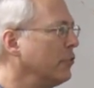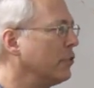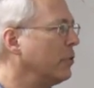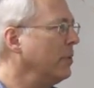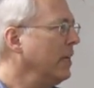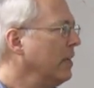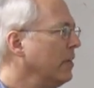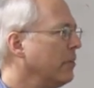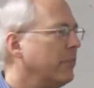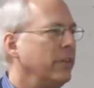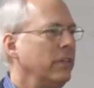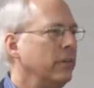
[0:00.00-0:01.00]
So
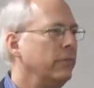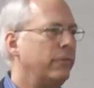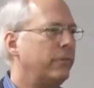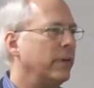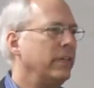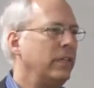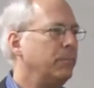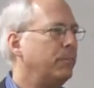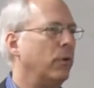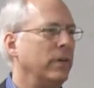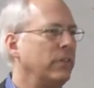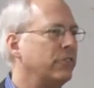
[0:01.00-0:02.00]
think of any
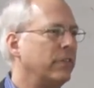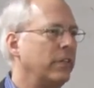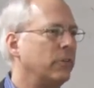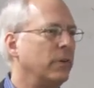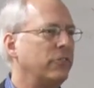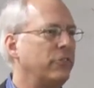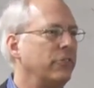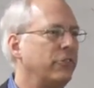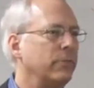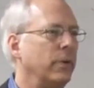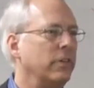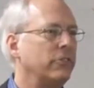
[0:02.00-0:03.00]
points, any
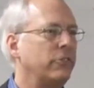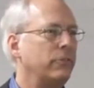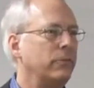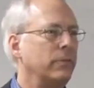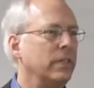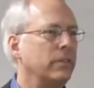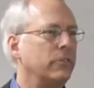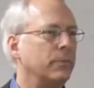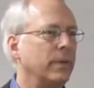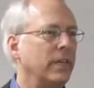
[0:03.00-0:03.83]
questions you want to, uh, to